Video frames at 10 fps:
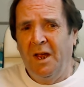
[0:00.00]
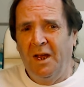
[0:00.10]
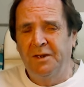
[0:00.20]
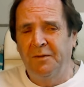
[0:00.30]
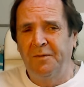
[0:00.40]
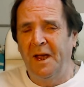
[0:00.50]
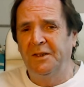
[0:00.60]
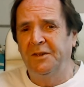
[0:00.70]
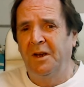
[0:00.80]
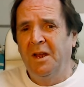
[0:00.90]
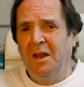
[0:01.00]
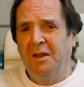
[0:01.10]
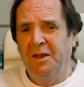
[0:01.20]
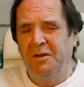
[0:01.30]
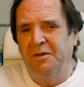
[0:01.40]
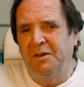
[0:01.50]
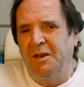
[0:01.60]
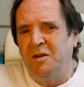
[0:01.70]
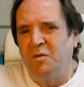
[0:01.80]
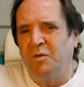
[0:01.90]
is the factor that
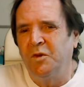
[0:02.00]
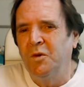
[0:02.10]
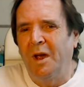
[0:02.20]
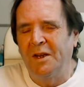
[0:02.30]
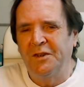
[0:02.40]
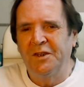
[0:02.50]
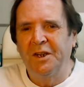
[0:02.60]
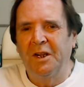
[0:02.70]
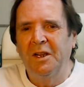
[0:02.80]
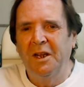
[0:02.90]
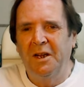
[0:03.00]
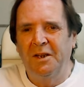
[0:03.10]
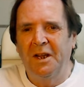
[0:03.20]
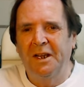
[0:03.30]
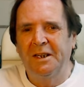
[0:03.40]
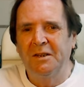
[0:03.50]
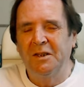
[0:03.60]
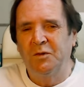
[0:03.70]
the US has declared its